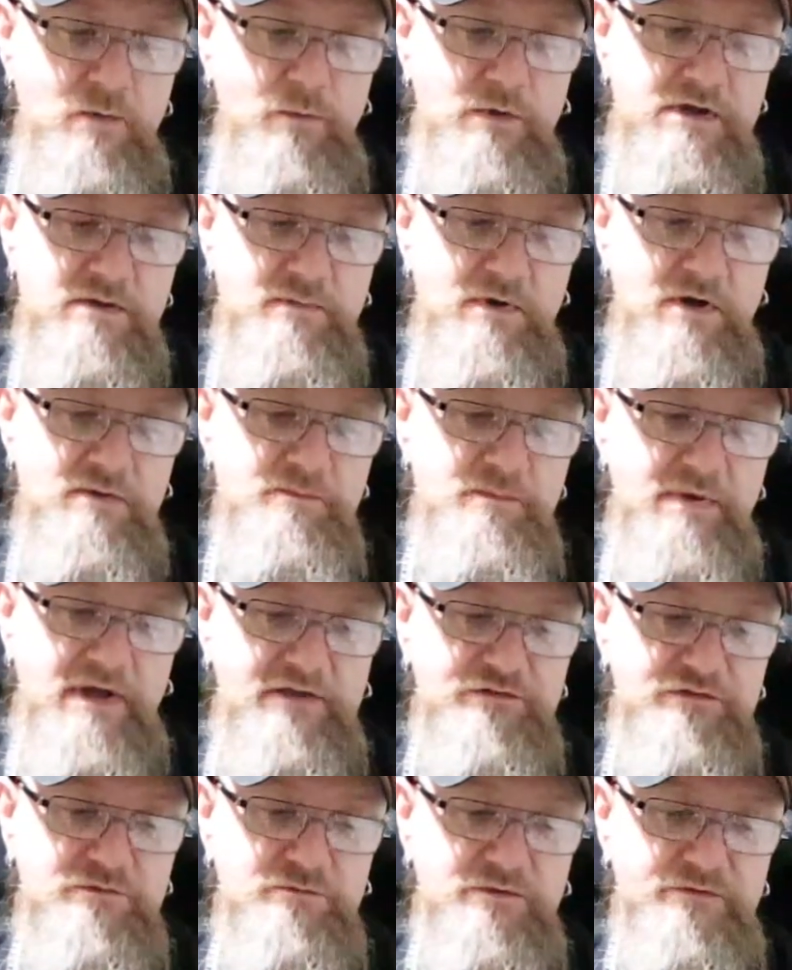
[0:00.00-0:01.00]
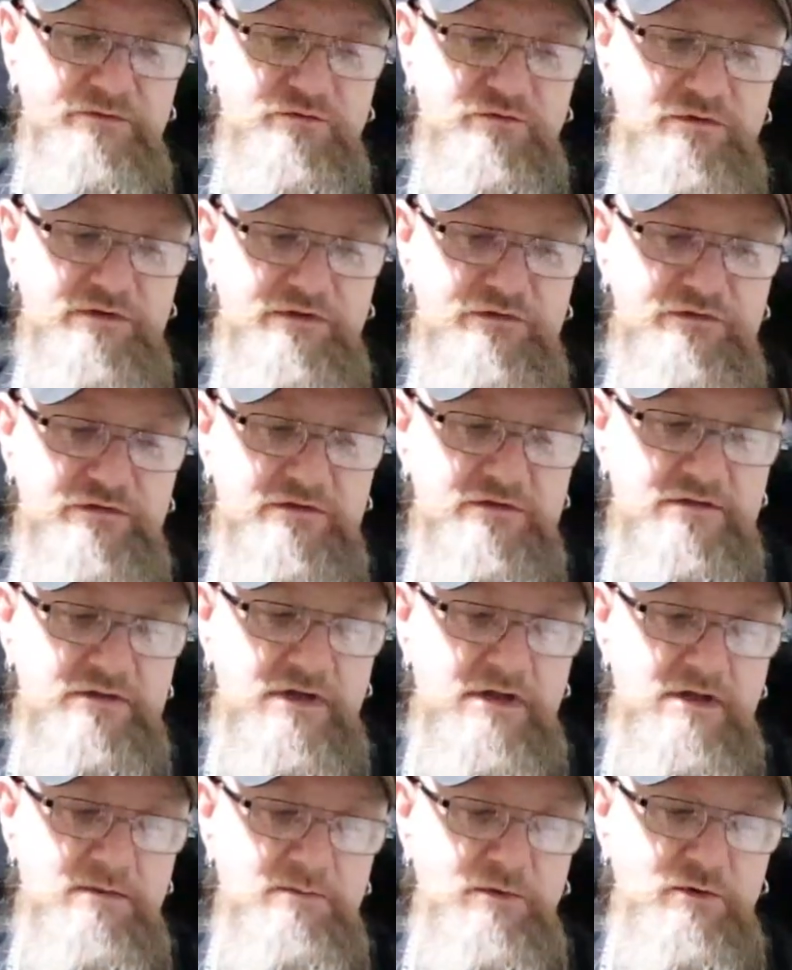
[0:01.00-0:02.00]
We combine passion with tradition,
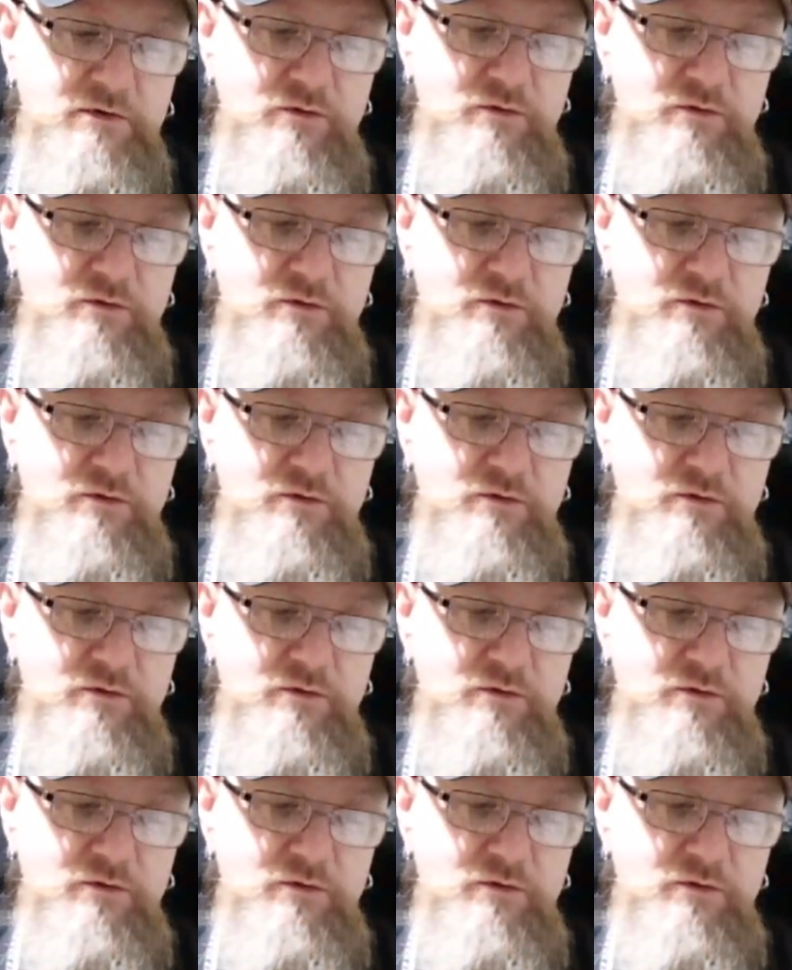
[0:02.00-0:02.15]
but